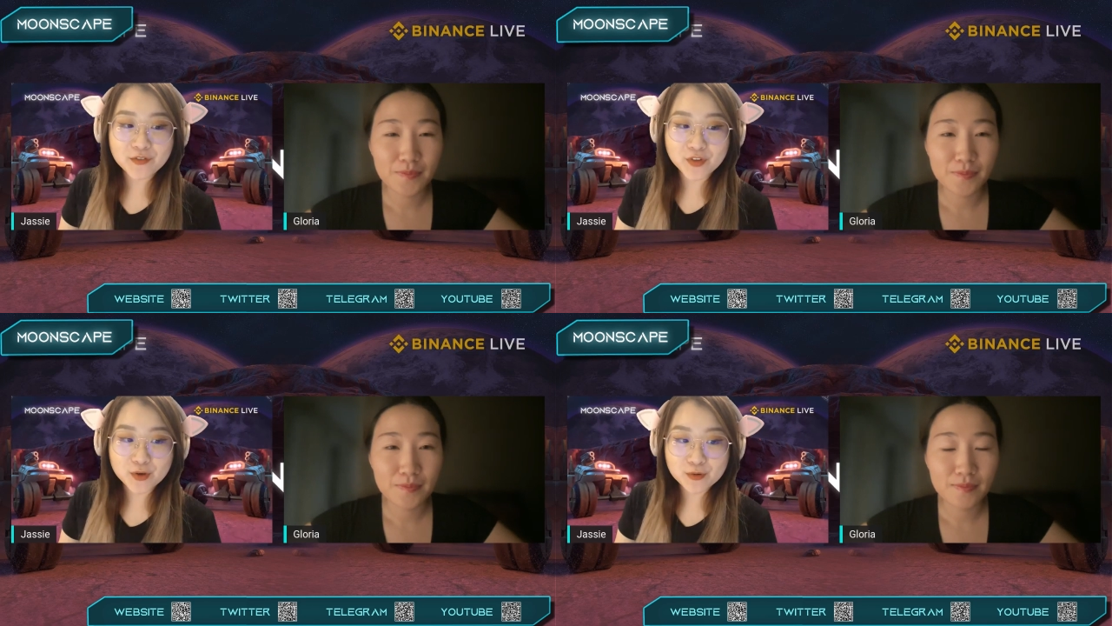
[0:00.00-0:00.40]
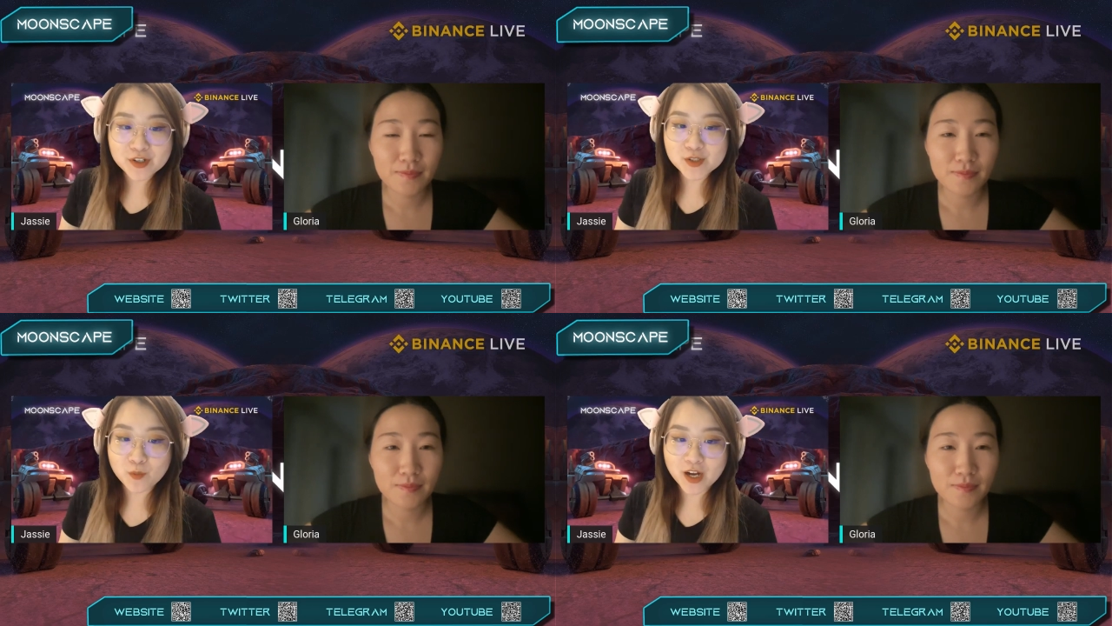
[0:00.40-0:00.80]

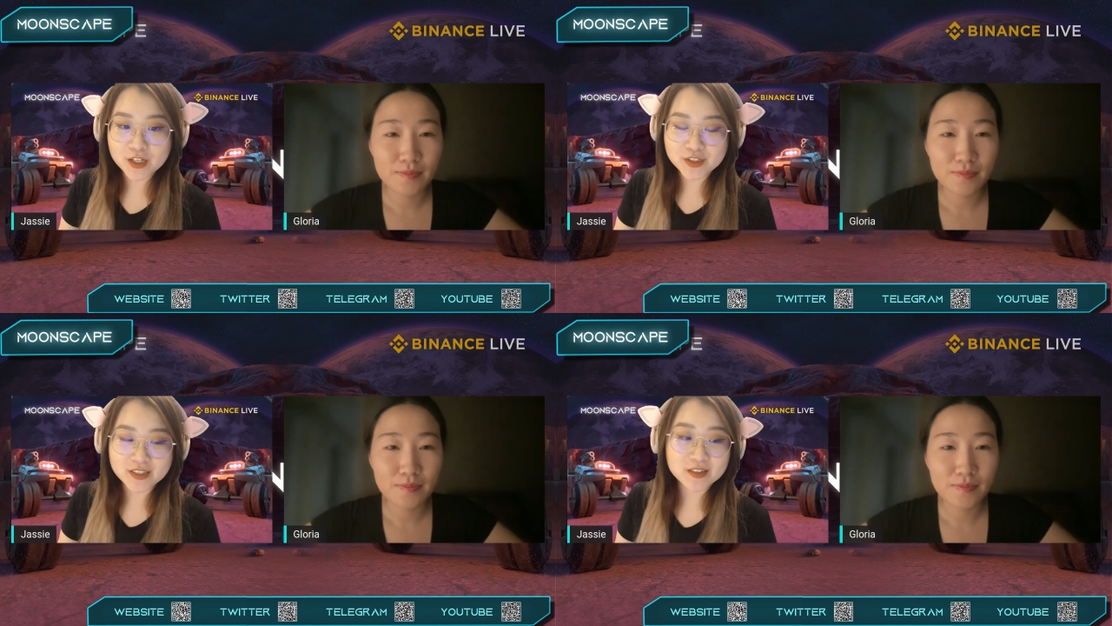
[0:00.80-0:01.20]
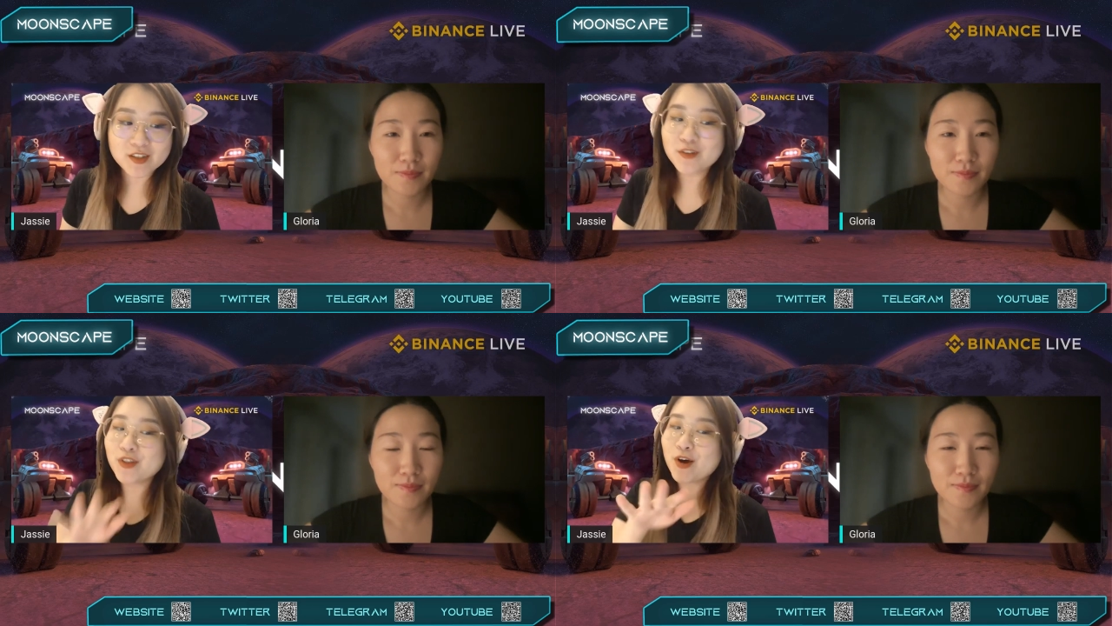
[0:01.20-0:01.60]
Speaker 1: viewers watching,
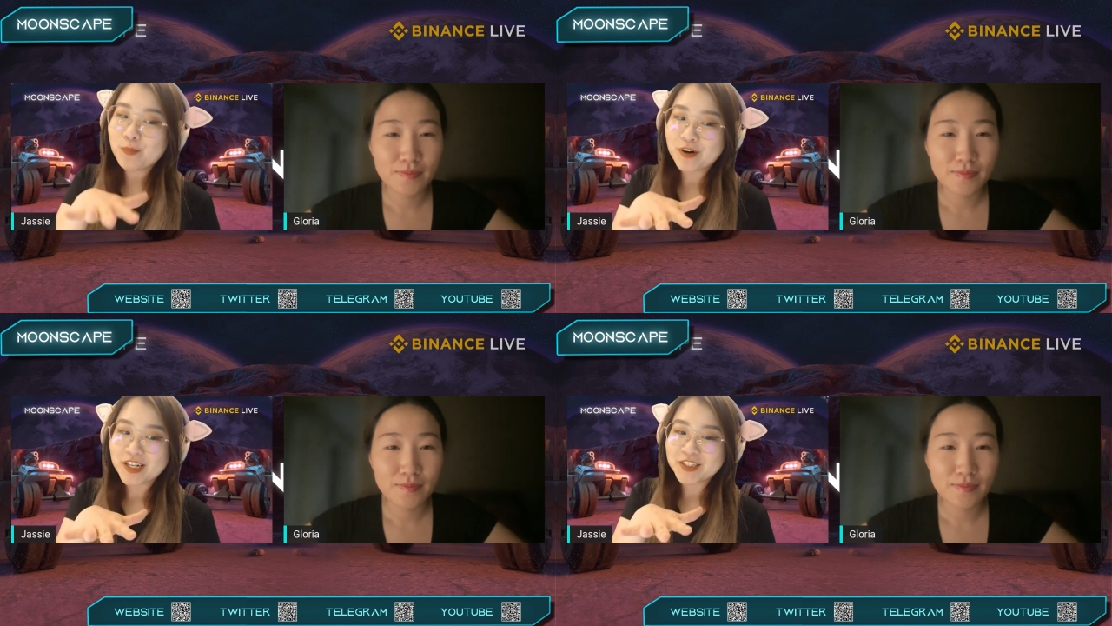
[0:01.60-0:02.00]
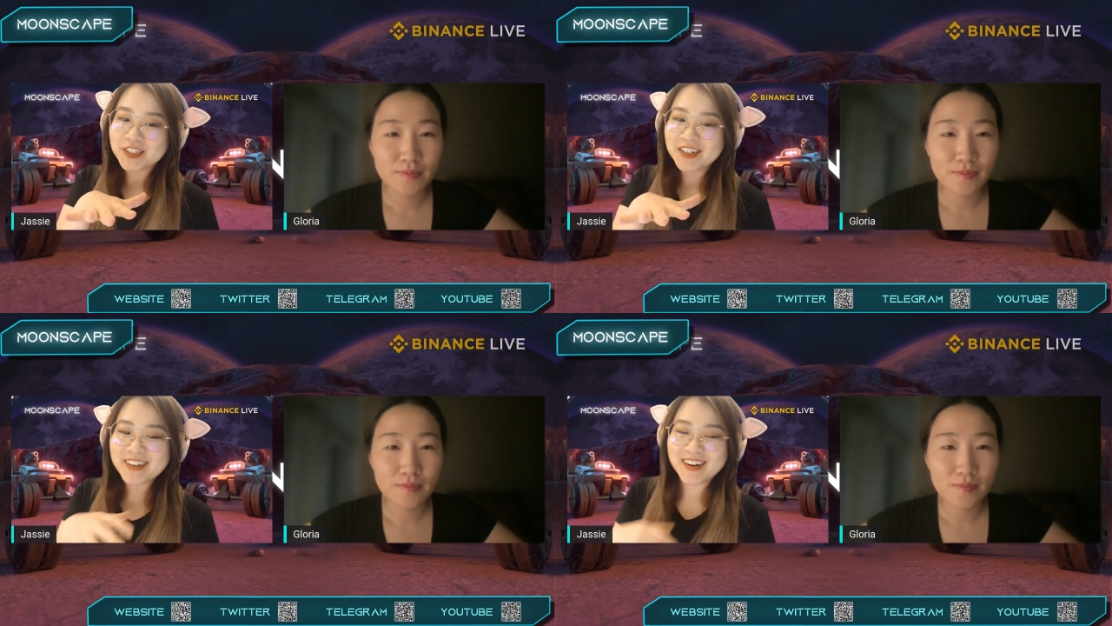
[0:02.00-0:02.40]
so no
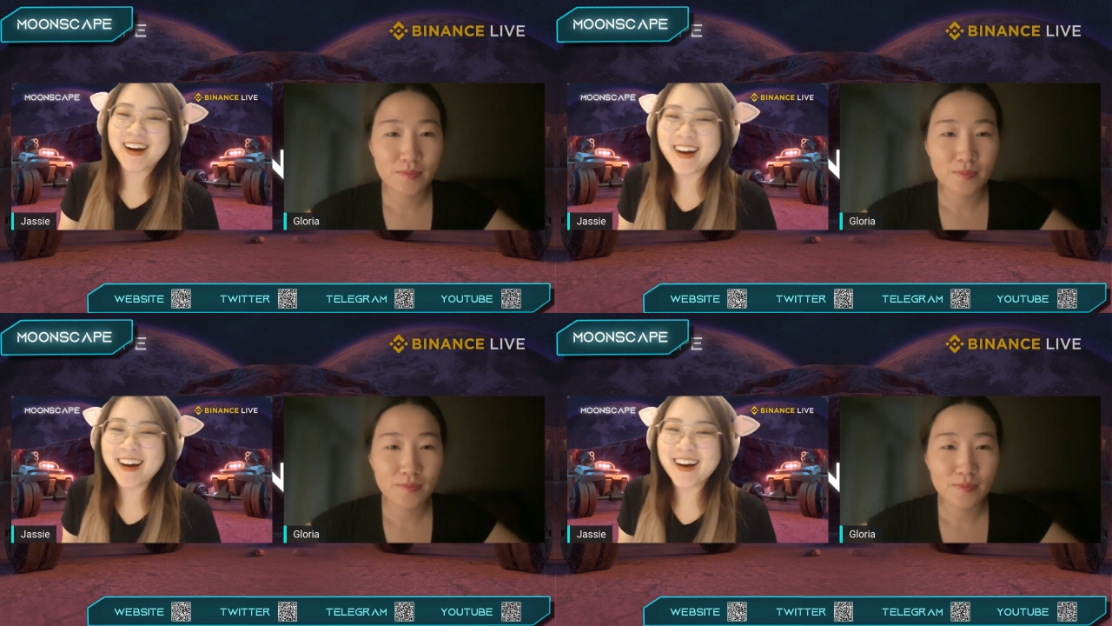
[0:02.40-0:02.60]
pressure.